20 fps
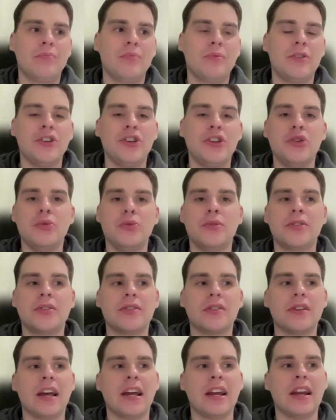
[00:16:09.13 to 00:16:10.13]

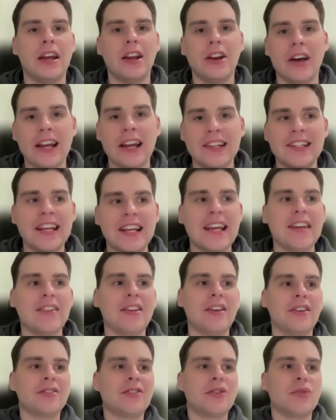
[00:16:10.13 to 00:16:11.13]
use an idea
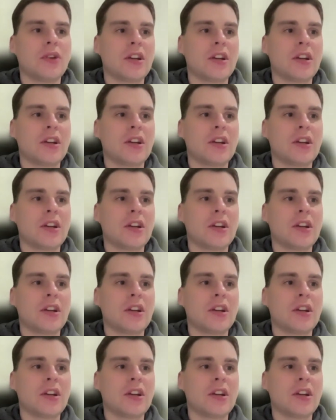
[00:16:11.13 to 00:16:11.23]
that